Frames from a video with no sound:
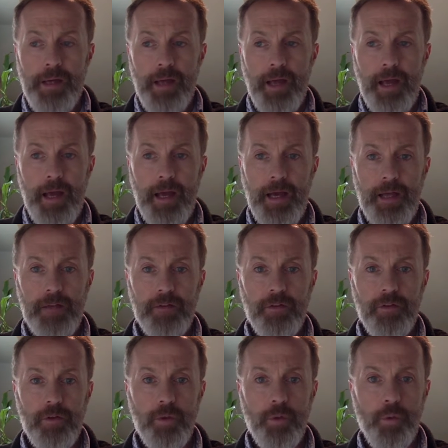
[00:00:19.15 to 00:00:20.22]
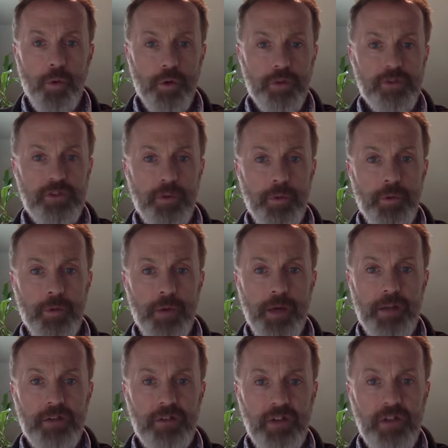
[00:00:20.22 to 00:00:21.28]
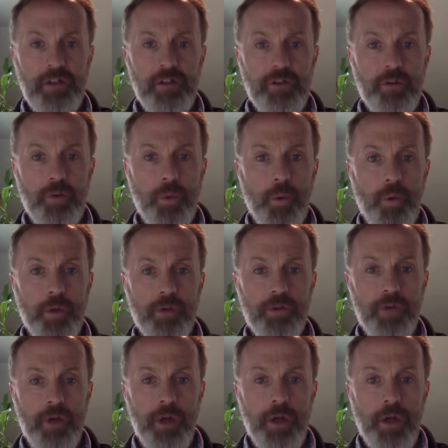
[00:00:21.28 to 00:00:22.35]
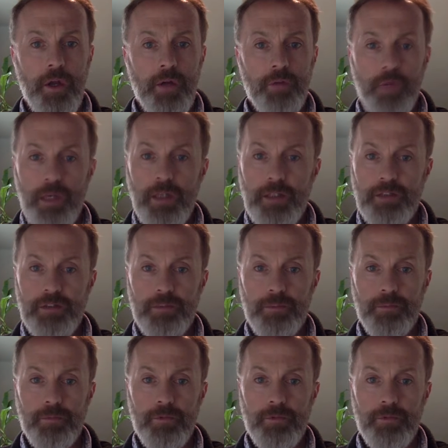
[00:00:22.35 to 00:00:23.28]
and the works that we read tended towards realism,